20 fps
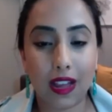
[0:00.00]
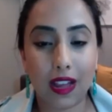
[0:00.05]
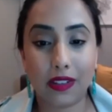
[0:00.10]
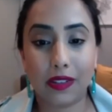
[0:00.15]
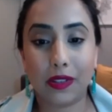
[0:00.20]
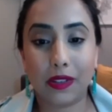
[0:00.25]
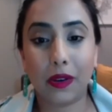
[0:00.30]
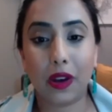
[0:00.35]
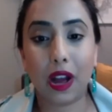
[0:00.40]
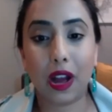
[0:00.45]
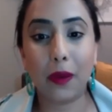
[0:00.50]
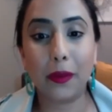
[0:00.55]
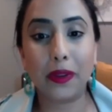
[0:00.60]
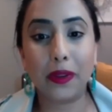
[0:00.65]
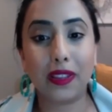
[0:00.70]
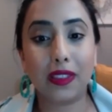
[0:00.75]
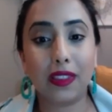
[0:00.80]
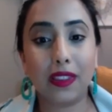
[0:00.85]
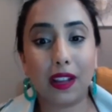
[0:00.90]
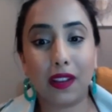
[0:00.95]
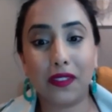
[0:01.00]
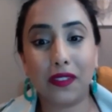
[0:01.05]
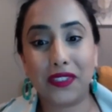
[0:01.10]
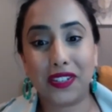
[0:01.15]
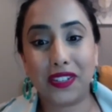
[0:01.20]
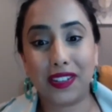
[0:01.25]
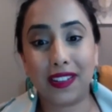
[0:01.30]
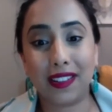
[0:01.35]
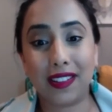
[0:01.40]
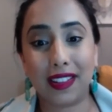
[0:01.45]
so I would love to
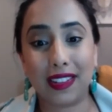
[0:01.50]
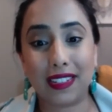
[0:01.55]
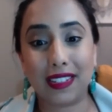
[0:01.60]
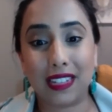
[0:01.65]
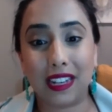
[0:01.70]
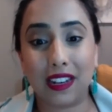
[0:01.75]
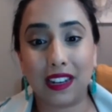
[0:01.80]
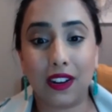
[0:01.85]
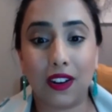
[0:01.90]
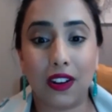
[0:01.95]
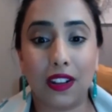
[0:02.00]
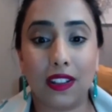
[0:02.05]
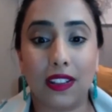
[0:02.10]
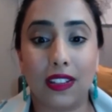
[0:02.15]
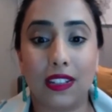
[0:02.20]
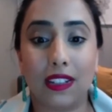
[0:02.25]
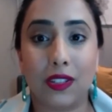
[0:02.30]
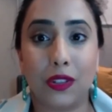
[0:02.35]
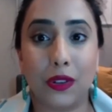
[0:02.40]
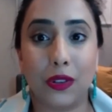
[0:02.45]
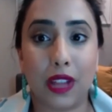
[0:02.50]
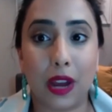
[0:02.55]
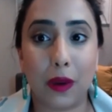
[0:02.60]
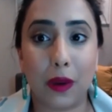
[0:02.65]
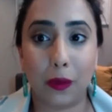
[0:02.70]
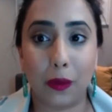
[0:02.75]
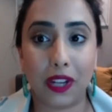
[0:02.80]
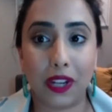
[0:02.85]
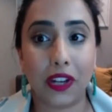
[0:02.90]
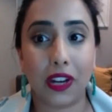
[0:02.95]
collect data on this so that
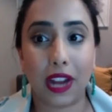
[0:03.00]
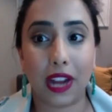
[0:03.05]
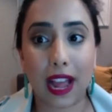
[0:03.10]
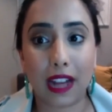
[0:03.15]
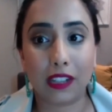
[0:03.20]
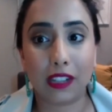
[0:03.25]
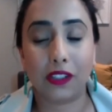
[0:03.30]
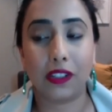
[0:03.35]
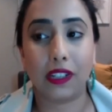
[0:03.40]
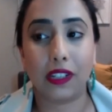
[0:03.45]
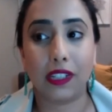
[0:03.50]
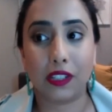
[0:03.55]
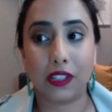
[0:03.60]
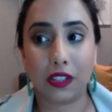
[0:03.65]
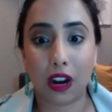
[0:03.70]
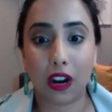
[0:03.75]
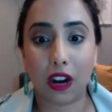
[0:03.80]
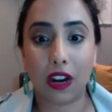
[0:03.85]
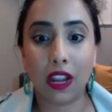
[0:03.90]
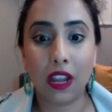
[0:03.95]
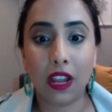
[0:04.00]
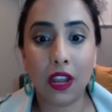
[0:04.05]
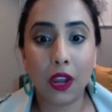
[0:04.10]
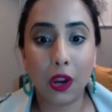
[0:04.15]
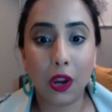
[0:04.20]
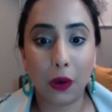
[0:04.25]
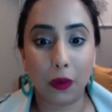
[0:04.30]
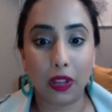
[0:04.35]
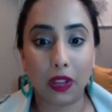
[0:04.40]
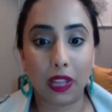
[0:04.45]
we could actually start
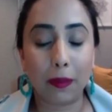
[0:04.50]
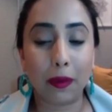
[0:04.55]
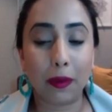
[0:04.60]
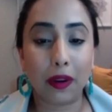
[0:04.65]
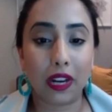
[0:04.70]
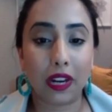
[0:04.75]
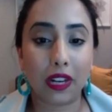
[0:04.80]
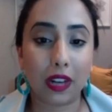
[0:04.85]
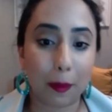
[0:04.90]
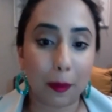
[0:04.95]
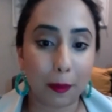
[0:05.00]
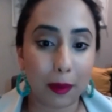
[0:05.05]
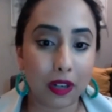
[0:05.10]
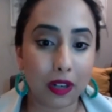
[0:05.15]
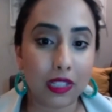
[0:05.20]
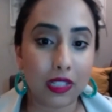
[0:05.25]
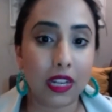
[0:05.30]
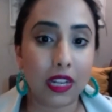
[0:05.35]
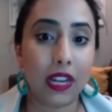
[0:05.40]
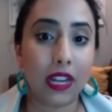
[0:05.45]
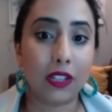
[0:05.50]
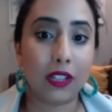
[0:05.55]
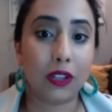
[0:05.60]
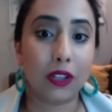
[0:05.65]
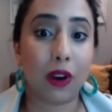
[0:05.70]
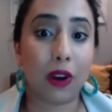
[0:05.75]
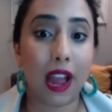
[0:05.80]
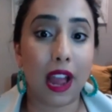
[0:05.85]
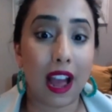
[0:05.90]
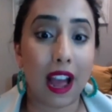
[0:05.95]
really putting numbers into
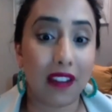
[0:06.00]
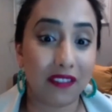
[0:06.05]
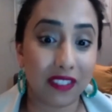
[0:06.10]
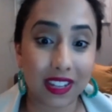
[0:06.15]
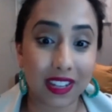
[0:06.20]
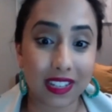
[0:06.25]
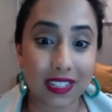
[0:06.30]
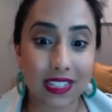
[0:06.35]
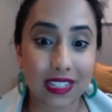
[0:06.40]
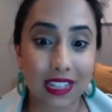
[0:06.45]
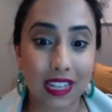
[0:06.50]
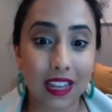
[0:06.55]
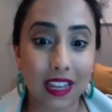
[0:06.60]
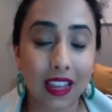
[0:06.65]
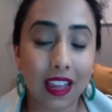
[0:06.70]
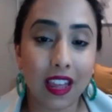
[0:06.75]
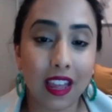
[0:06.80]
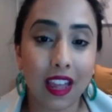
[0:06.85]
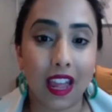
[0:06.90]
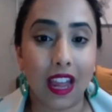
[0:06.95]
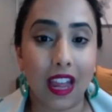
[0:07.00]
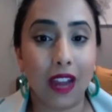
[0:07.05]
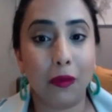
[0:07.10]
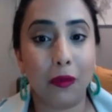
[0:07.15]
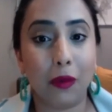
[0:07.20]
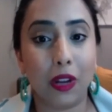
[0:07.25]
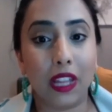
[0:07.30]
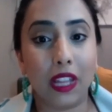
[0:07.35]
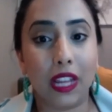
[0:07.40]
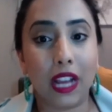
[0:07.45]
our advocacy and
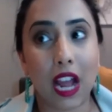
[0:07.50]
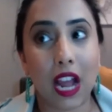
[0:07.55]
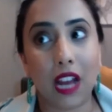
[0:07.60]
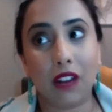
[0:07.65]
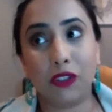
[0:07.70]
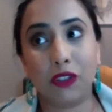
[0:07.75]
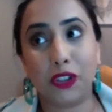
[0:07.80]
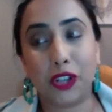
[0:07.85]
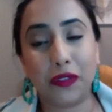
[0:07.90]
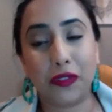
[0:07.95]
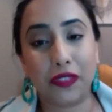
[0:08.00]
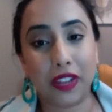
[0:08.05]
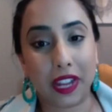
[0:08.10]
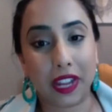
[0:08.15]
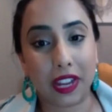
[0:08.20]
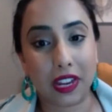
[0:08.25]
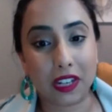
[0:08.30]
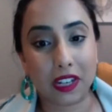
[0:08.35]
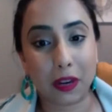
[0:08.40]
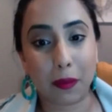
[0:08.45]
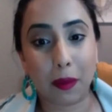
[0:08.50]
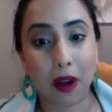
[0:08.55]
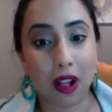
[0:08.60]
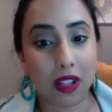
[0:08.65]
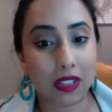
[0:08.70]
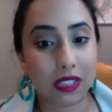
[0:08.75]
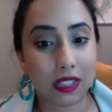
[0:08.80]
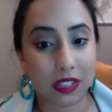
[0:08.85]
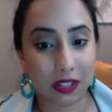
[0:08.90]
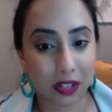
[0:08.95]
really kind of shifting it into
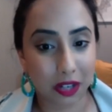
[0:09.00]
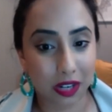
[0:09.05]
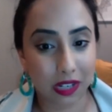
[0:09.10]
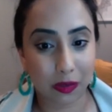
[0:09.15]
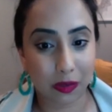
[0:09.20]
policy change,